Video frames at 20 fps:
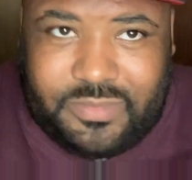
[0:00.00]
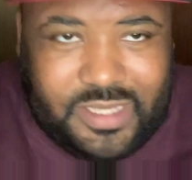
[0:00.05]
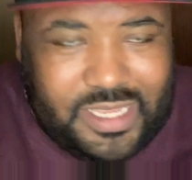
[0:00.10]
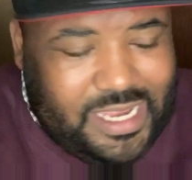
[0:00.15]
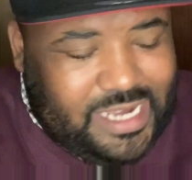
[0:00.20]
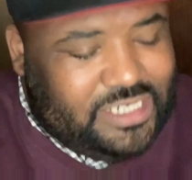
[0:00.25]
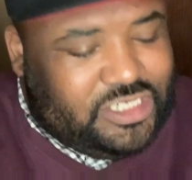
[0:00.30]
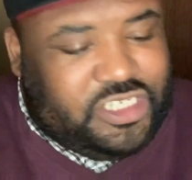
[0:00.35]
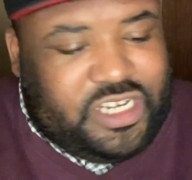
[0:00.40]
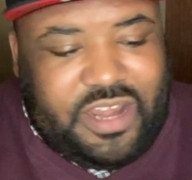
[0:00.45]

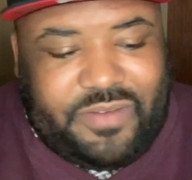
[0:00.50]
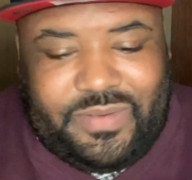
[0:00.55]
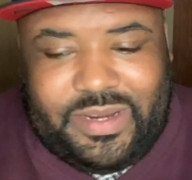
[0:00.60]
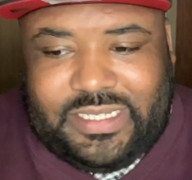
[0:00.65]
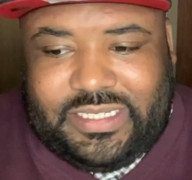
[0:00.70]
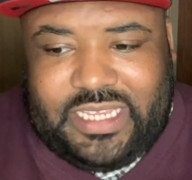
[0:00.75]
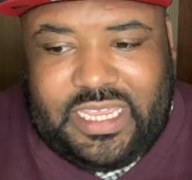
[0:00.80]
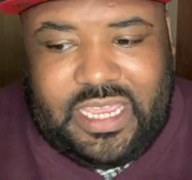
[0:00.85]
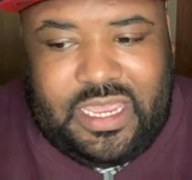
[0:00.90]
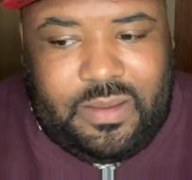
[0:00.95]
each and every
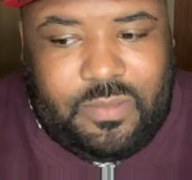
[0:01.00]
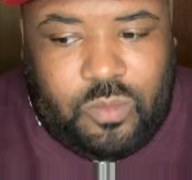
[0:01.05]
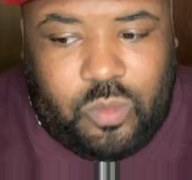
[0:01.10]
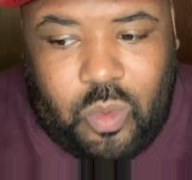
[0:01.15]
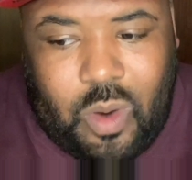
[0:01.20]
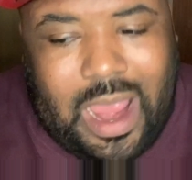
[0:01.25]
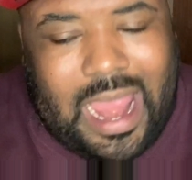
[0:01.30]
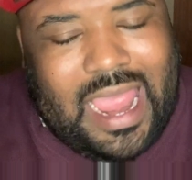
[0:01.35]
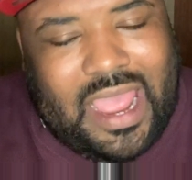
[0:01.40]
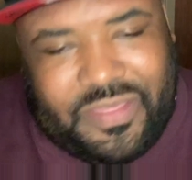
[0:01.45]
team,
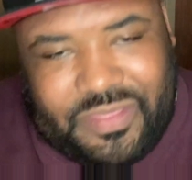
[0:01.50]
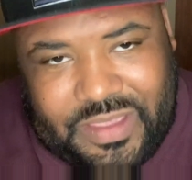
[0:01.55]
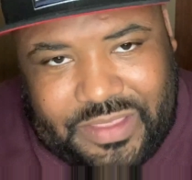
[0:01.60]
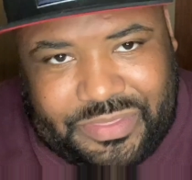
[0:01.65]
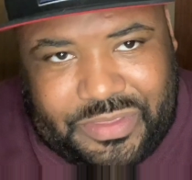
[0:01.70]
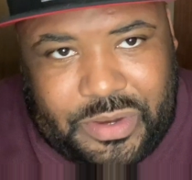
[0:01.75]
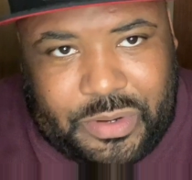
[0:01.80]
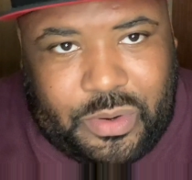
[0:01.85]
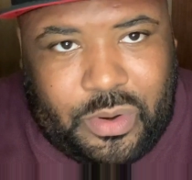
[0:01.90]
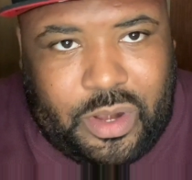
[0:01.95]
why I
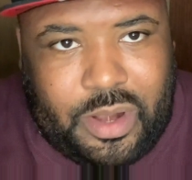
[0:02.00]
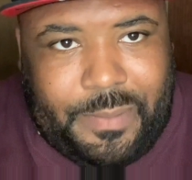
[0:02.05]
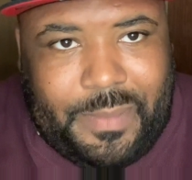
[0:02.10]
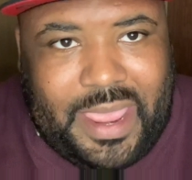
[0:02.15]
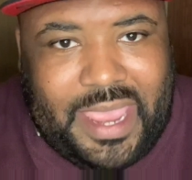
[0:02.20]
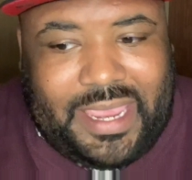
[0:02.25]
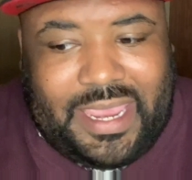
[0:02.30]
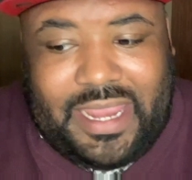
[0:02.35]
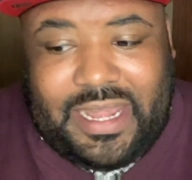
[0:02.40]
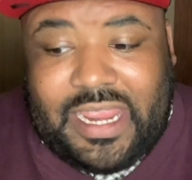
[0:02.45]
think they're going to
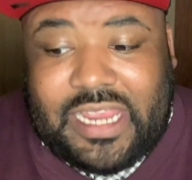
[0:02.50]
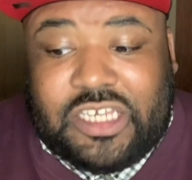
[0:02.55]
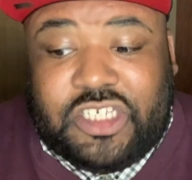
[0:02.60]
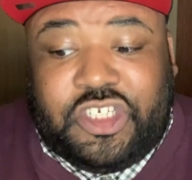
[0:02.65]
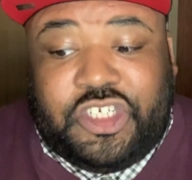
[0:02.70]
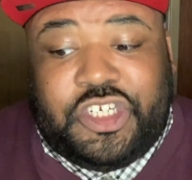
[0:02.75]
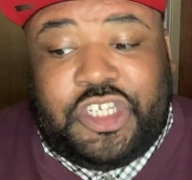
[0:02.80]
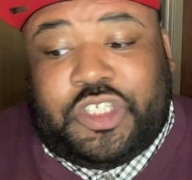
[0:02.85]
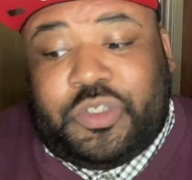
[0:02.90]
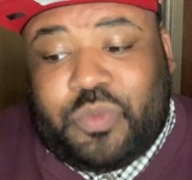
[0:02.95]
make it,
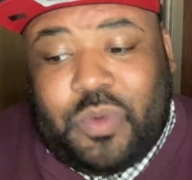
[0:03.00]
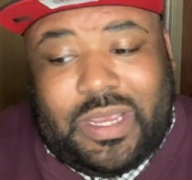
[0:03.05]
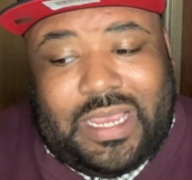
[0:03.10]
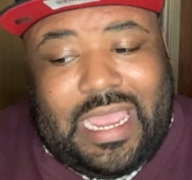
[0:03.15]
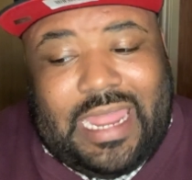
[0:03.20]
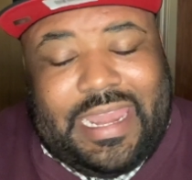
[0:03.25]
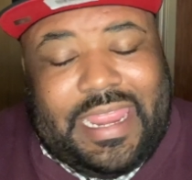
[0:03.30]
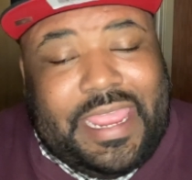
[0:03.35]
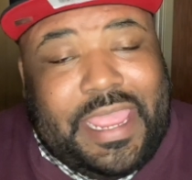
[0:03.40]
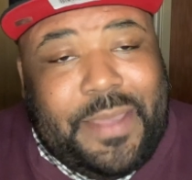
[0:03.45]
and just what
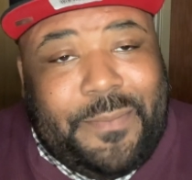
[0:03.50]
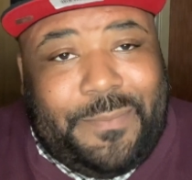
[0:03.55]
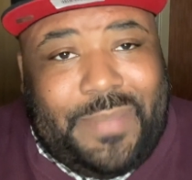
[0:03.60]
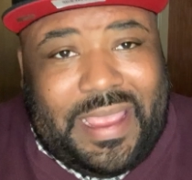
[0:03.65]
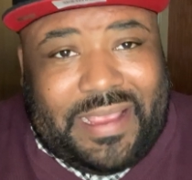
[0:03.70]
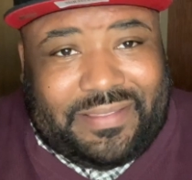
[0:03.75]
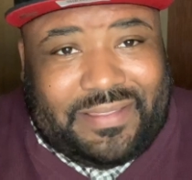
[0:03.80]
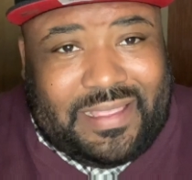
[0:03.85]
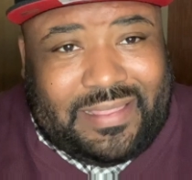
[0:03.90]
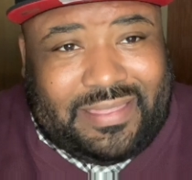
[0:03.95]
kind of
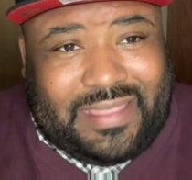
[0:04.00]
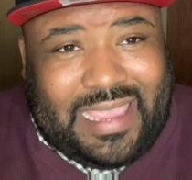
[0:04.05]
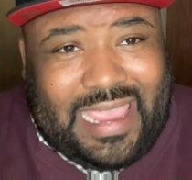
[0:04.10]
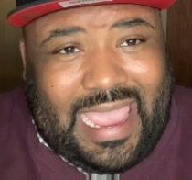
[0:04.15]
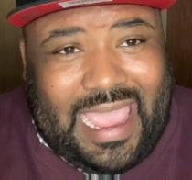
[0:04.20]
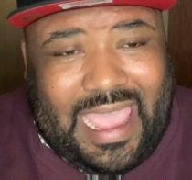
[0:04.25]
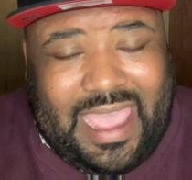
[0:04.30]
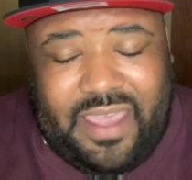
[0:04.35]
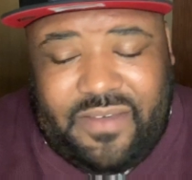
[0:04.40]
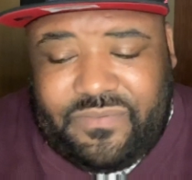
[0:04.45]
impact that they
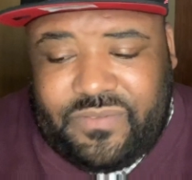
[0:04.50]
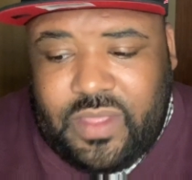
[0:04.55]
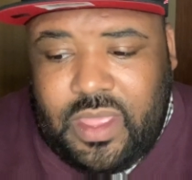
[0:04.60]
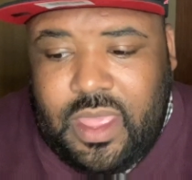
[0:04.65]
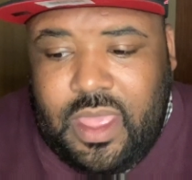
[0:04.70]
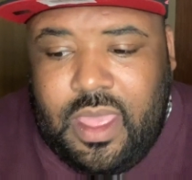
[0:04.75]
have.